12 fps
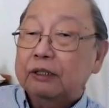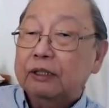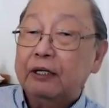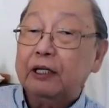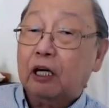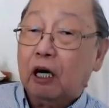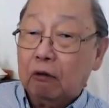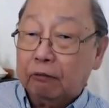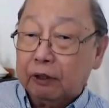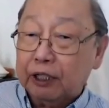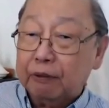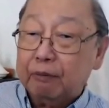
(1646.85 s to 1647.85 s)
they
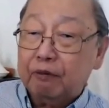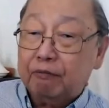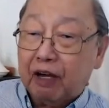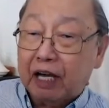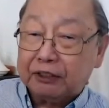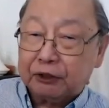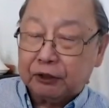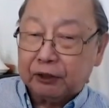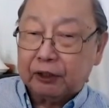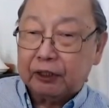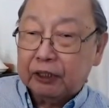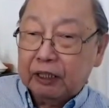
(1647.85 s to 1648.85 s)
recovered even
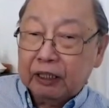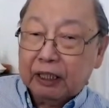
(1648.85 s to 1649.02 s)
faster,